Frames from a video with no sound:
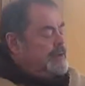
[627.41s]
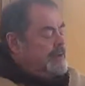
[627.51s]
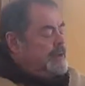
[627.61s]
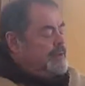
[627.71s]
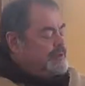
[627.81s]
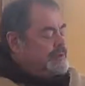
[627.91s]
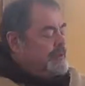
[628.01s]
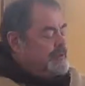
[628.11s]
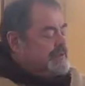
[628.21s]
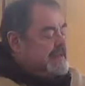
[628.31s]
You mean we're
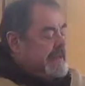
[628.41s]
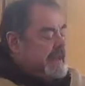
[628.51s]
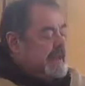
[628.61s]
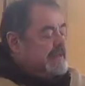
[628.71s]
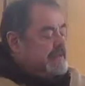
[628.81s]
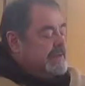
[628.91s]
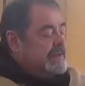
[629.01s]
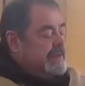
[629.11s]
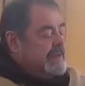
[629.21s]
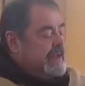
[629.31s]
supposed to act a
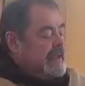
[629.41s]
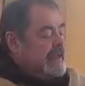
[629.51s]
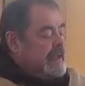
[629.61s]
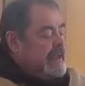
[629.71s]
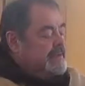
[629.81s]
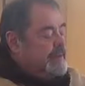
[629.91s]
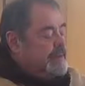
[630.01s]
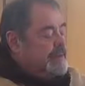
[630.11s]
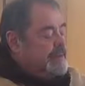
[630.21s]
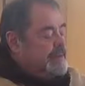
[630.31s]
little bit like God in the
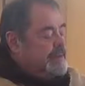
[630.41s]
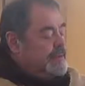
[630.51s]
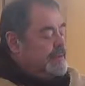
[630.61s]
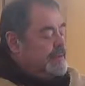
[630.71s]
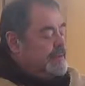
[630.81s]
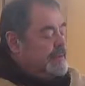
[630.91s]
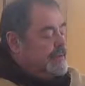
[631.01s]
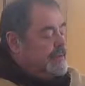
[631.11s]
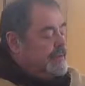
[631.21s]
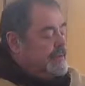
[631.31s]
world
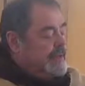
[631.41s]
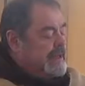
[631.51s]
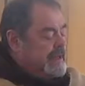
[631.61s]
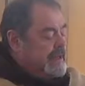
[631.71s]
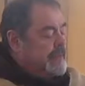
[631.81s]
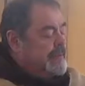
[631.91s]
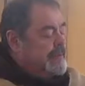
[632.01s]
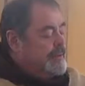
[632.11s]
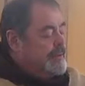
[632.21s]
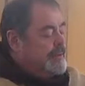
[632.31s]
and help
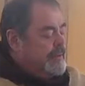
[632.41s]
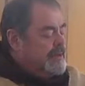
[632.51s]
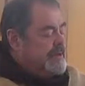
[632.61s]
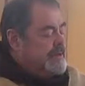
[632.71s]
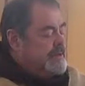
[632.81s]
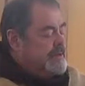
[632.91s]
one another?